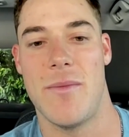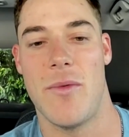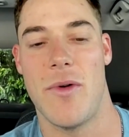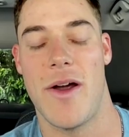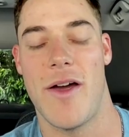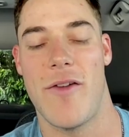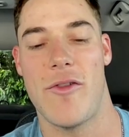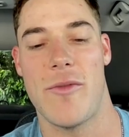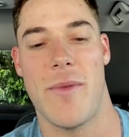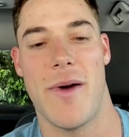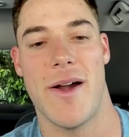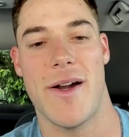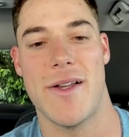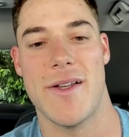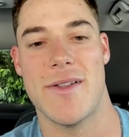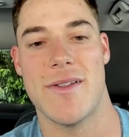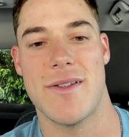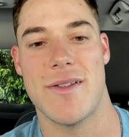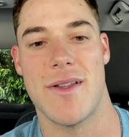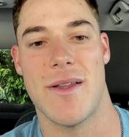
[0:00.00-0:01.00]
where
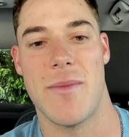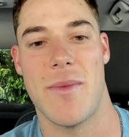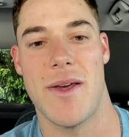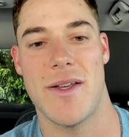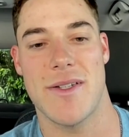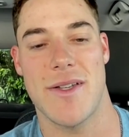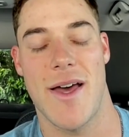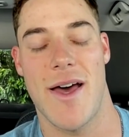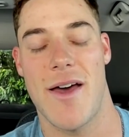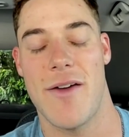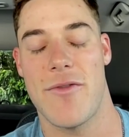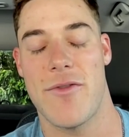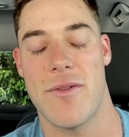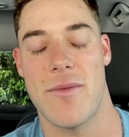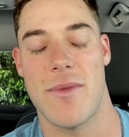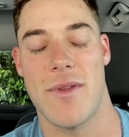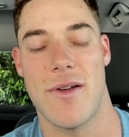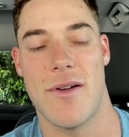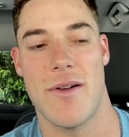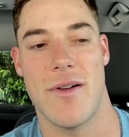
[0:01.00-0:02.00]
everybody's the best guy
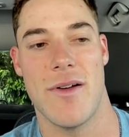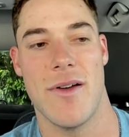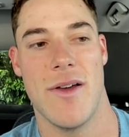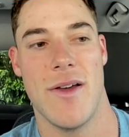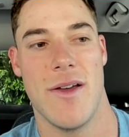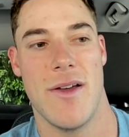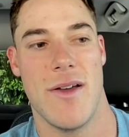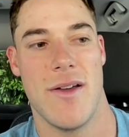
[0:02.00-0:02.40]
from their